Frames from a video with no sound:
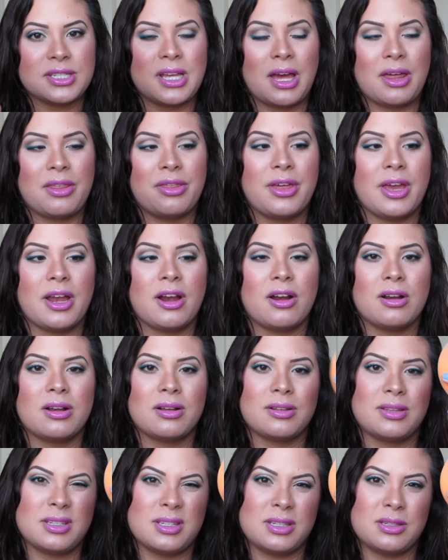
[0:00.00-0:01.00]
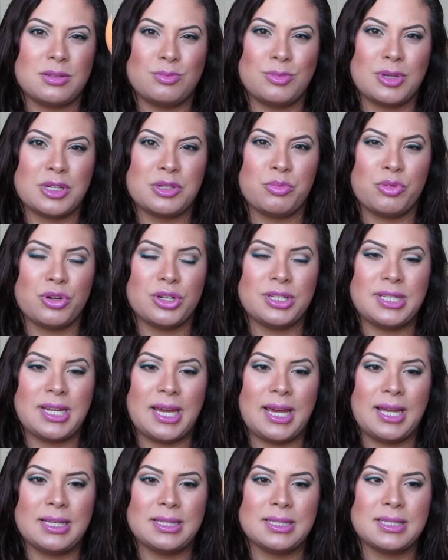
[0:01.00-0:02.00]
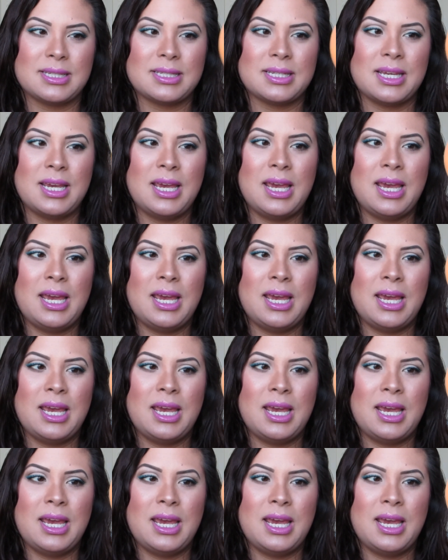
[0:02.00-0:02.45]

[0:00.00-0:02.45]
not there. This is much more dense.